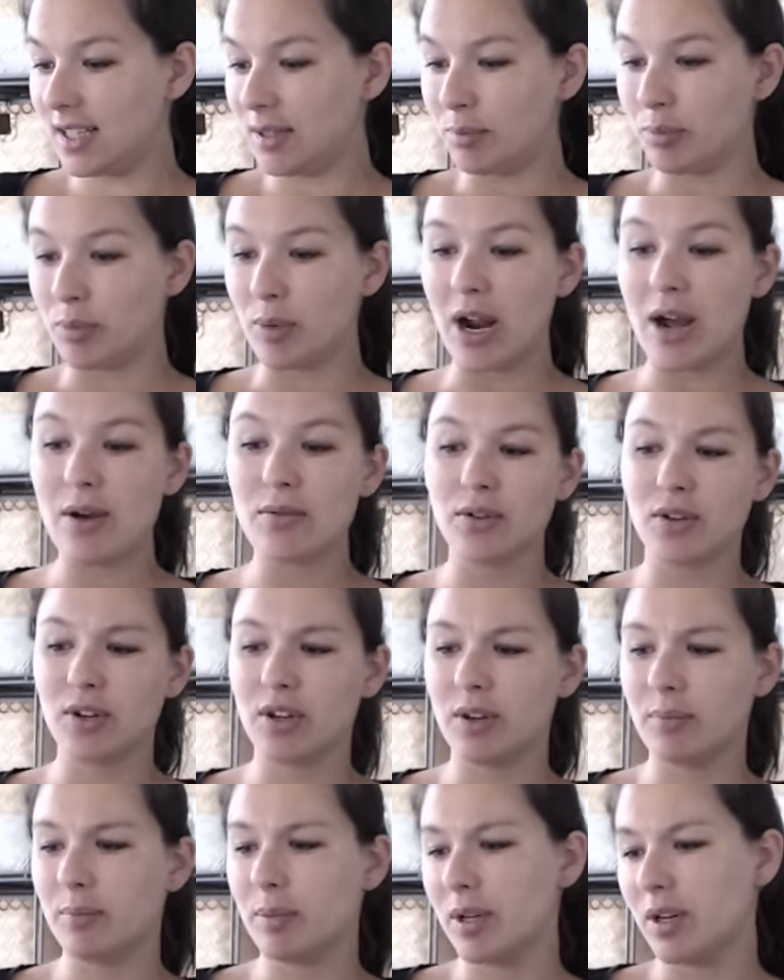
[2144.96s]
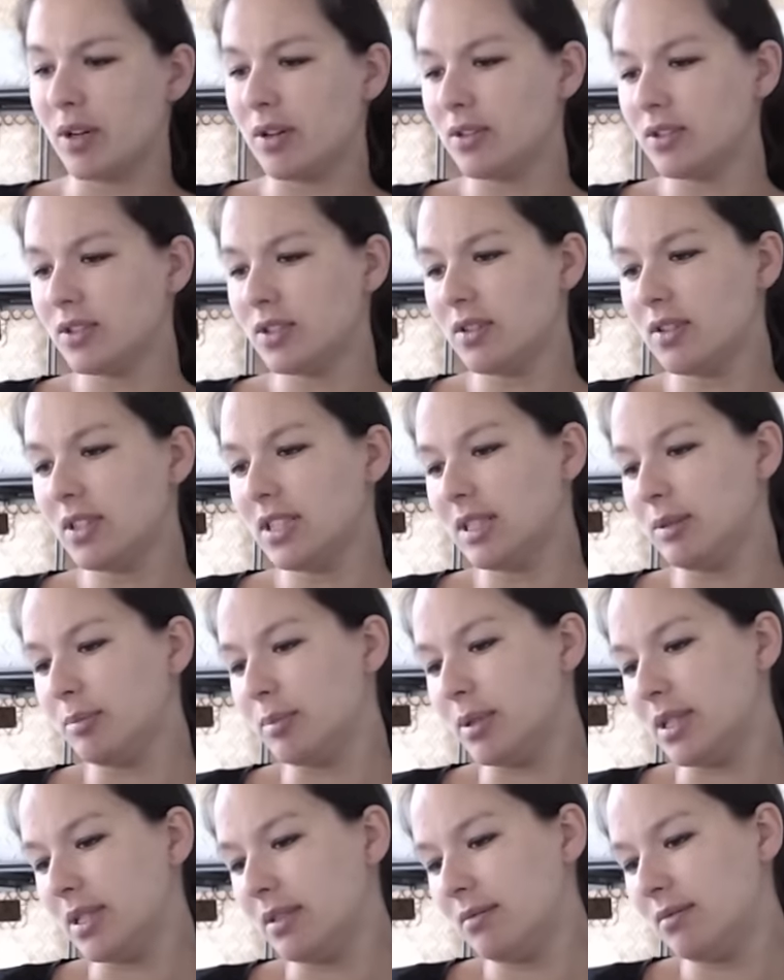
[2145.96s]
browner, but also a little
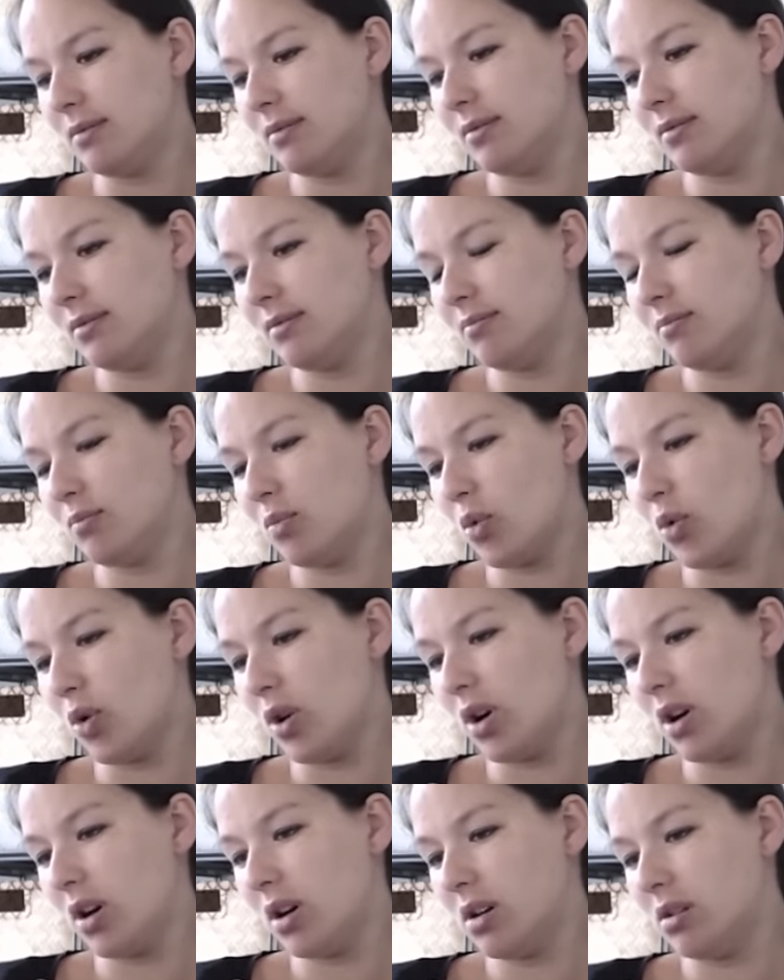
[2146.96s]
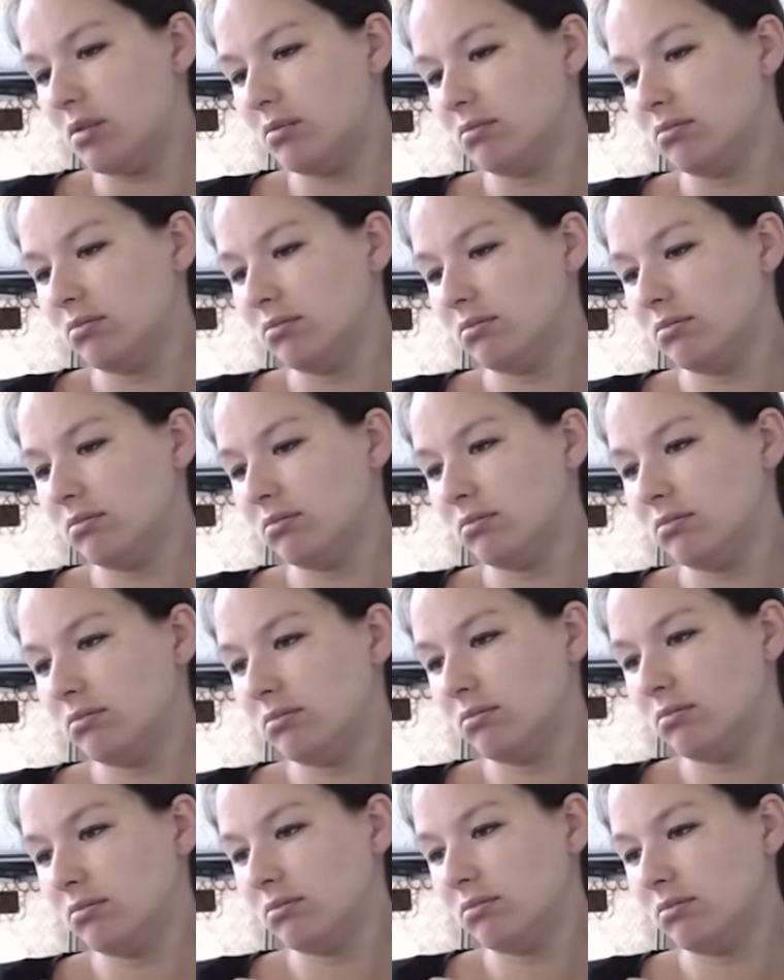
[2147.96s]
bit more,
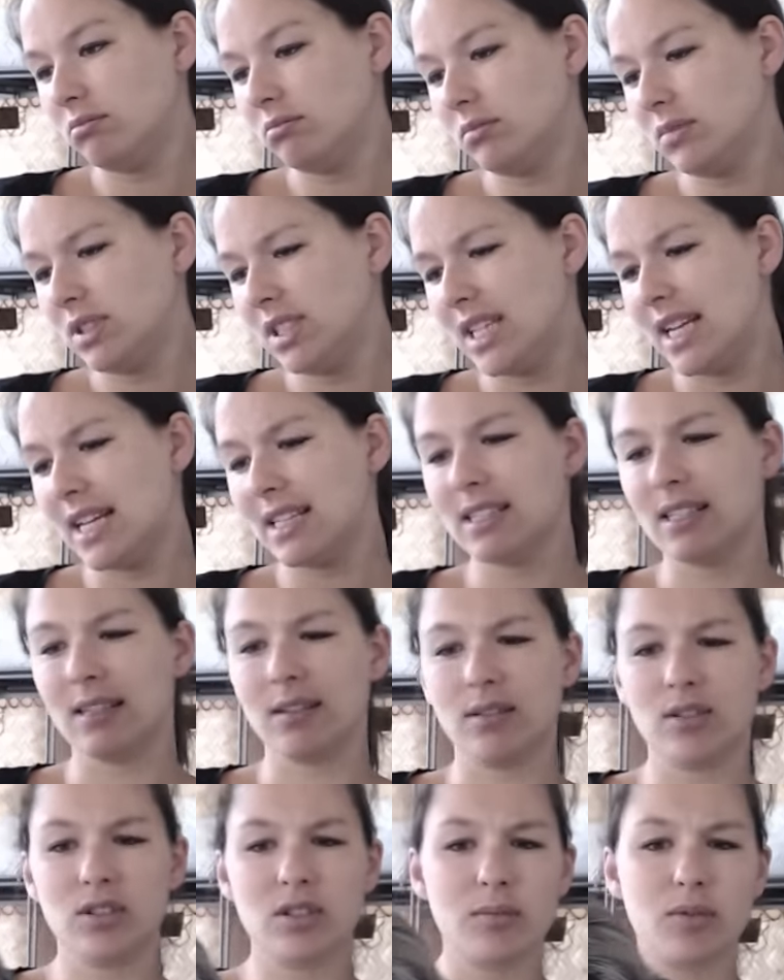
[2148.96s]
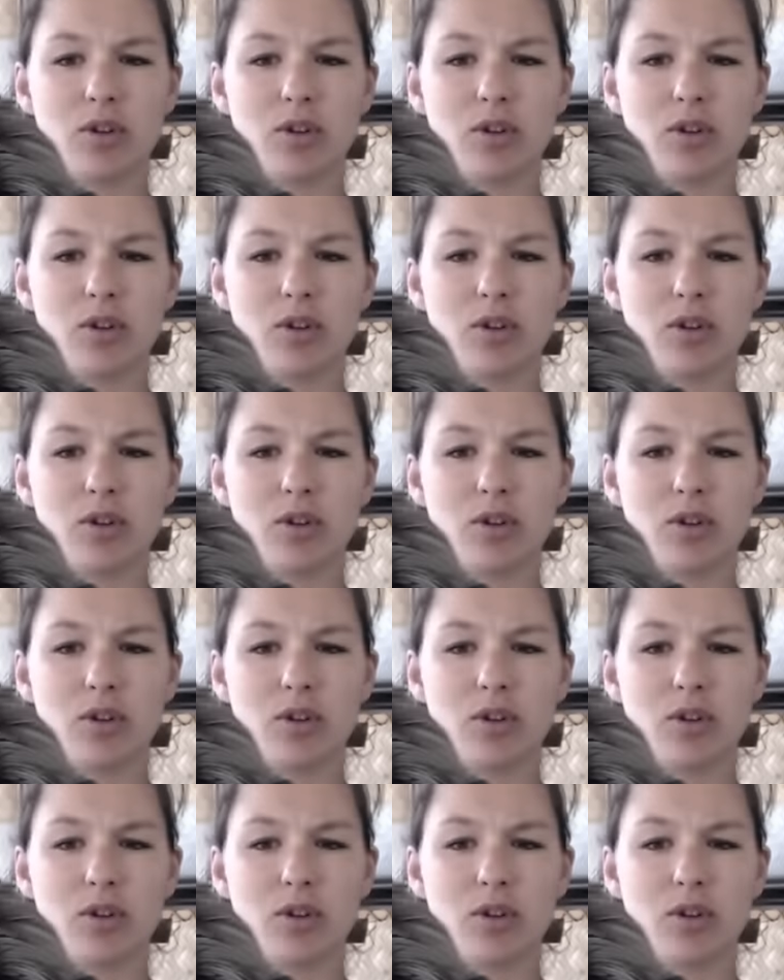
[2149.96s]
it has some